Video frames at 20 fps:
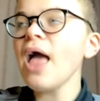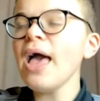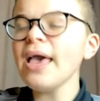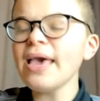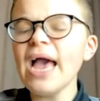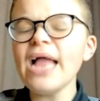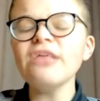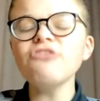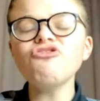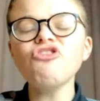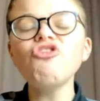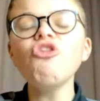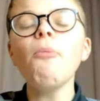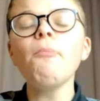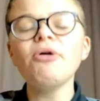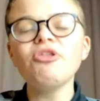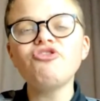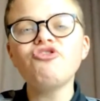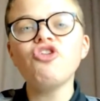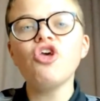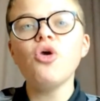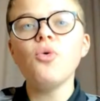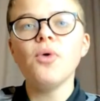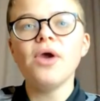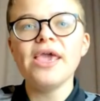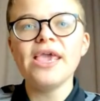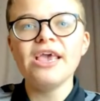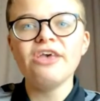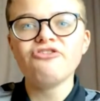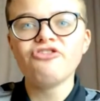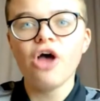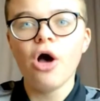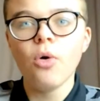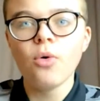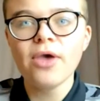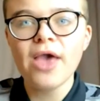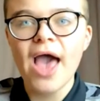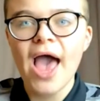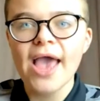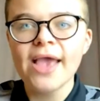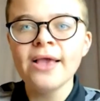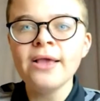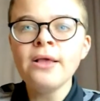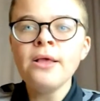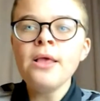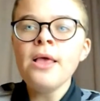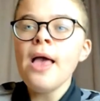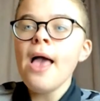again, as a number two, he is okay.